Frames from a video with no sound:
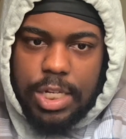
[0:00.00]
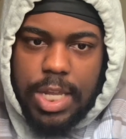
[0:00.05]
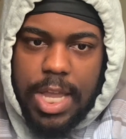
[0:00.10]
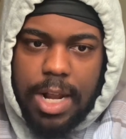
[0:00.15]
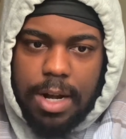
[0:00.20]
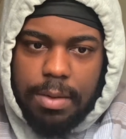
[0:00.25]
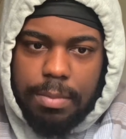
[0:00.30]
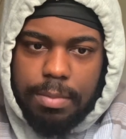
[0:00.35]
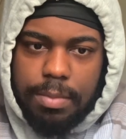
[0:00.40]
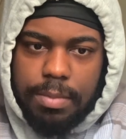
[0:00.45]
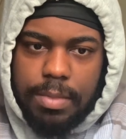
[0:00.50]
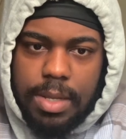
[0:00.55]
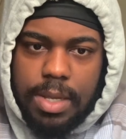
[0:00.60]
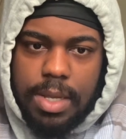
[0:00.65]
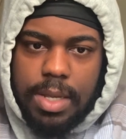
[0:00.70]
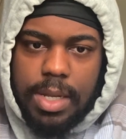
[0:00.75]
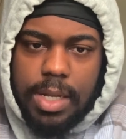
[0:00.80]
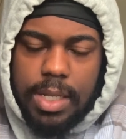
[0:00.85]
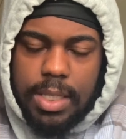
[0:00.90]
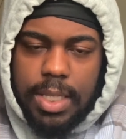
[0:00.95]
at
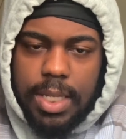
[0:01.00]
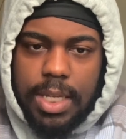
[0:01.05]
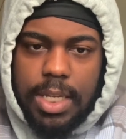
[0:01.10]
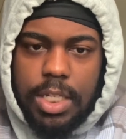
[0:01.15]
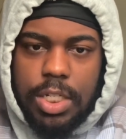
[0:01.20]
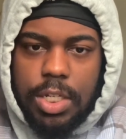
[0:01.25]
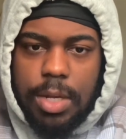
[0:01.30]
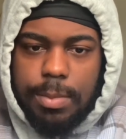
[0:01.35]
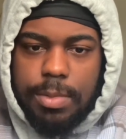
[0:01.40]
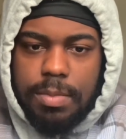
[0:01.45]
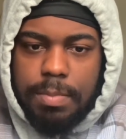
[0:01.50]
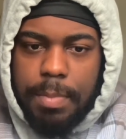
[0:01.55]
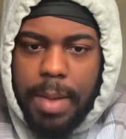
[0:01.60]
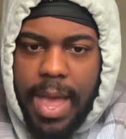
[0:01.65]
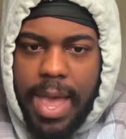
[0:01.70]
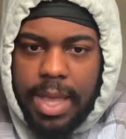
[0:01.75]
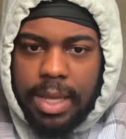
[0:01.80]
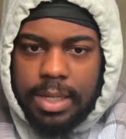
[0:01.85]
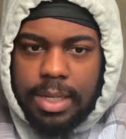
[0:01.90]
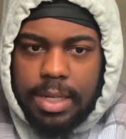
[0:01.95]
him. I think he jumps
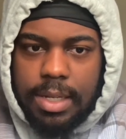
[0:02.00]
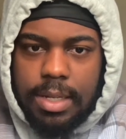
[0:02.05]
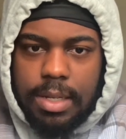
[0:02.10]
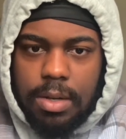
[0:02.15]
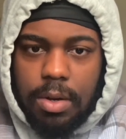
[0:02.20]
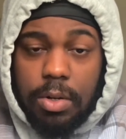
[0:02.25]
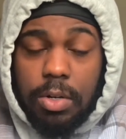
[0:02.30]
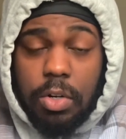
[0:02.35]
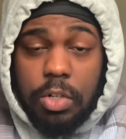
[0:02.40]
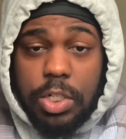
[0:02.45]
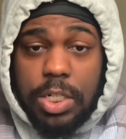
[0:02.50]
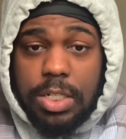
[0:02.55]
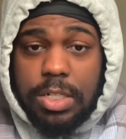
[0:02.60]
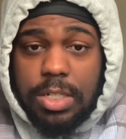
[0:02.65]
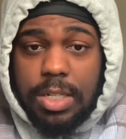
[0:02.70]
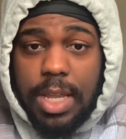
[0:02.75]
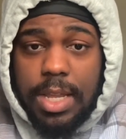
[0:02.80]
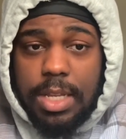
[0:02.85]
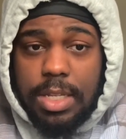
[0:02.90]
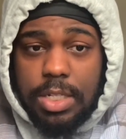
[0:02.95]
back. Oh no, she
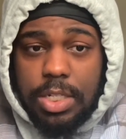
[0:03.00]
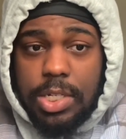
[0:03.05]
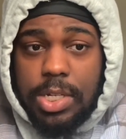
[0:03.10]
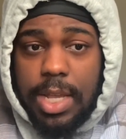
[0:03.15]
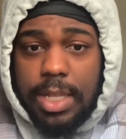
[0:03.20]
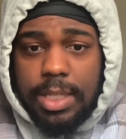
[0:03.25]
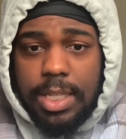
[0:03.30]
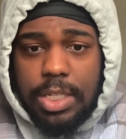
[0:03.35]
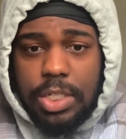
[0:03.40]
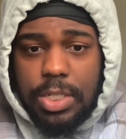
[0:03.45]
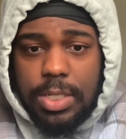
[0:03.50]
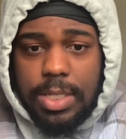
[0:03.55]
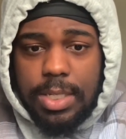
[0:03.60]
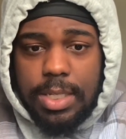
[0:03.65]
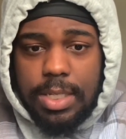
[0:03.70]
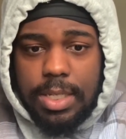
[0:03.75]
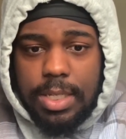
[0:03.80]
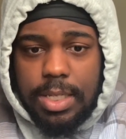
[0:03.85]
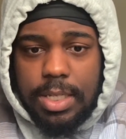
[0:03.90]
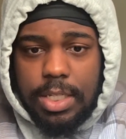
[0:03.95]
got
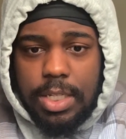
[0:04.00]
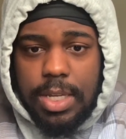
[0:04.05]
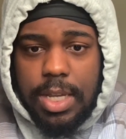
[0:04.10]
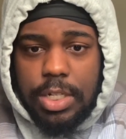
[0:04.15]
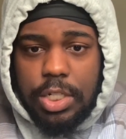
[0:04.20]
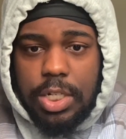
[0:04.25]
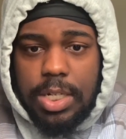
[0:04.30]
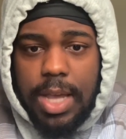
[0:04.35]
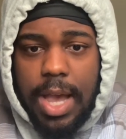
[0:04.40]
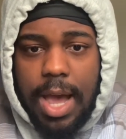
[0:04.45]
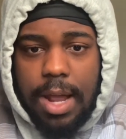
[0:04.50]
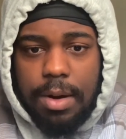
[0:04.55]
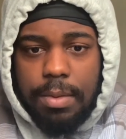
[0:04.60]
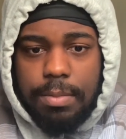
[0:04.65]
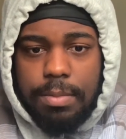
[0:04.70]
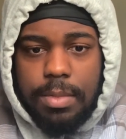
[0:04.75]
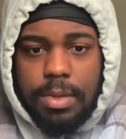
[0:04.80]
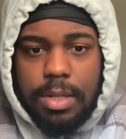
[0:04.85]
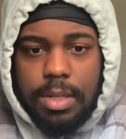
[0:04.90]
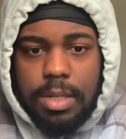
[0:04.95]

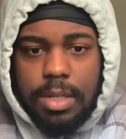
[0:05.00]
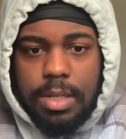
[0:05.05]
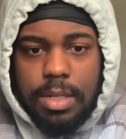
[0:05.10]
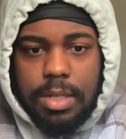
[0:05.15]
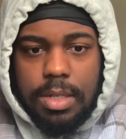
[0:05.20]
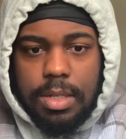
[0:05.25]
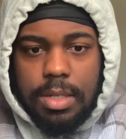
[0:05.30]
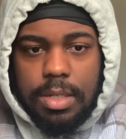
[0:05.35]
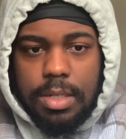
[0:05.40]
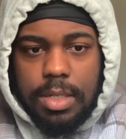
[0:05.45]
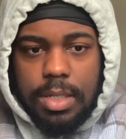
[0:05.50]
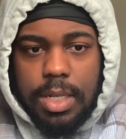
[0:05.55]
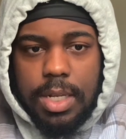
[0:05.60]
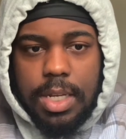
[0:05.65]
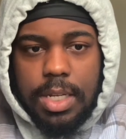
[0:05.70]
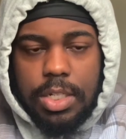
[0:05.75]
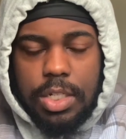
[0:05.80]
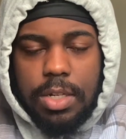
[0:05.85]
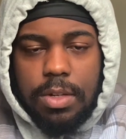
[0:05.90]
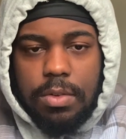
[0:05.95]
him.
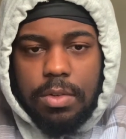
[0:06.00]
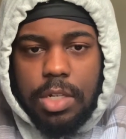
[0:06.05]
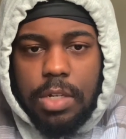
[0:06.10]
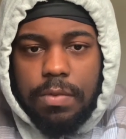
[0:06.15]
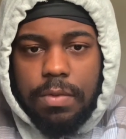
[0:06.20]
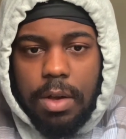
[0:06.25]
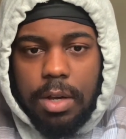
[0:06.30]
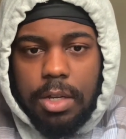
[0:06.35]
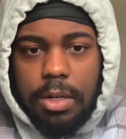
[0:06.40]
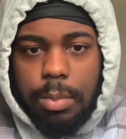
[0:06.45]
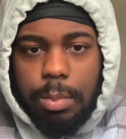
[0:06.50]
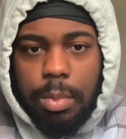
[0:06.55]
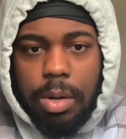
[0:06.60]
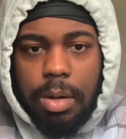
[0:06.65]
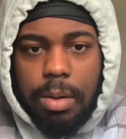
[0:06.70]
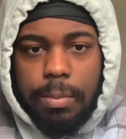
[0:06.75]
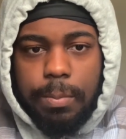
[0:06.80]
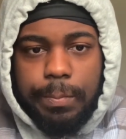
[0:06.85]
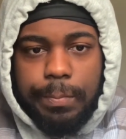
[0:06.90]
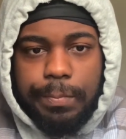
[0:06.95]
Yeah, she fucking him up.